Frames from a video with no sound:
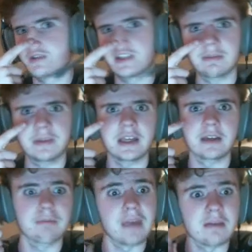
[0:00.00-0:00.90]
same
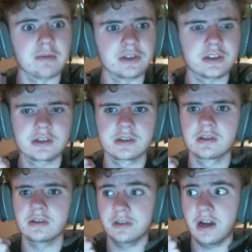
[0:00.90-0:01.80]
thing. Mammals,
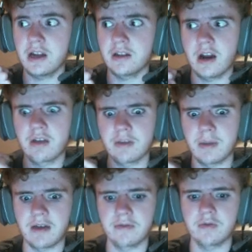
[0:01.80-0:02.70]
not a lot of them
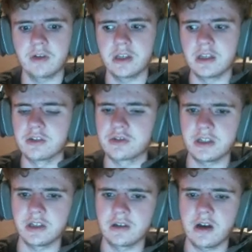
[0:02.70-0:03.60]
have really
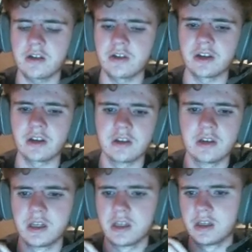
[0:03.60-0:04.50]
interesting coloring.
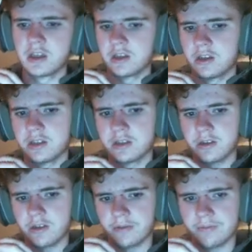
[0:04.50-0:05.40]

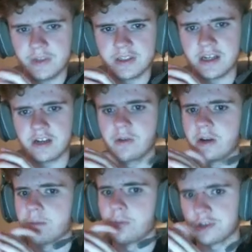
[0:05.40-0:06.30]
So that's kind of
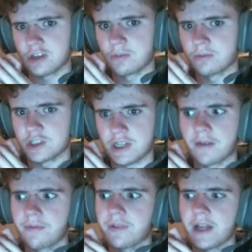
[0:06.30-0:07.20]
why most of them just
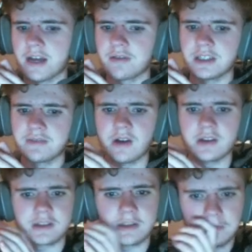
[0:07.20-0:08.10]
have flat out defaults.